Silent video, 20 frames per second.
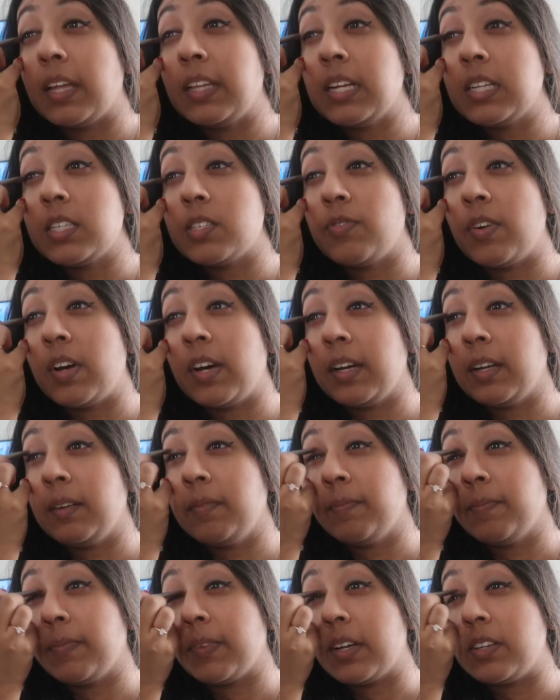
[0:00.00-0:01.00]
And that's
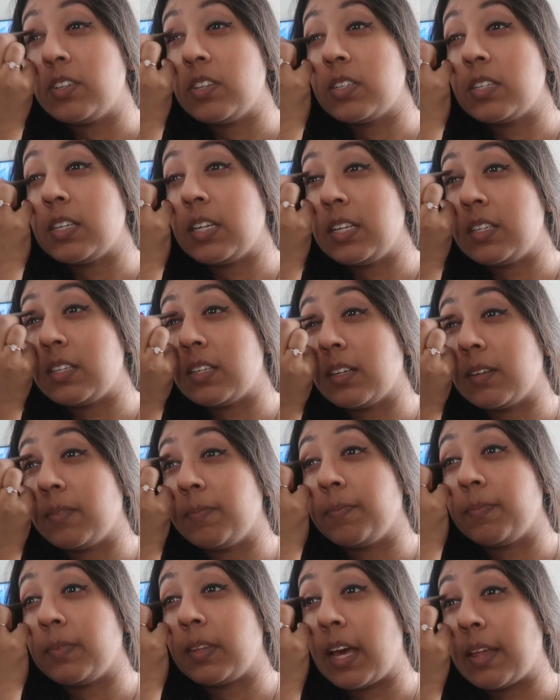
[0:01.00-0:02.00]
fine, I just need to
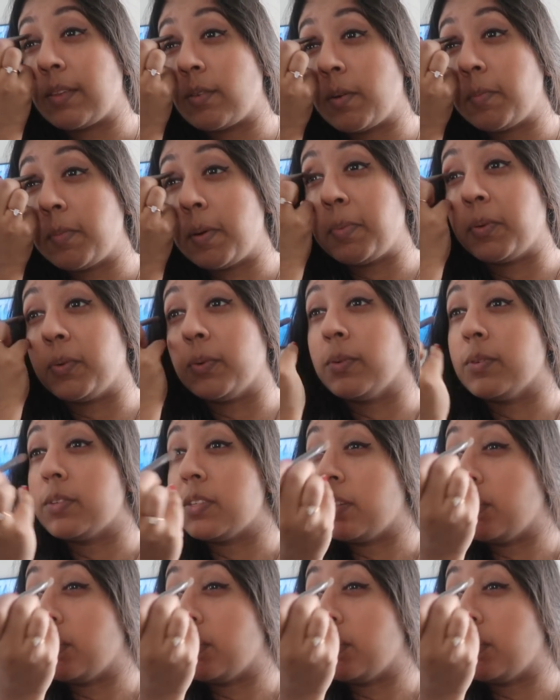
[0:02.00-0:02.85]
gather up my balls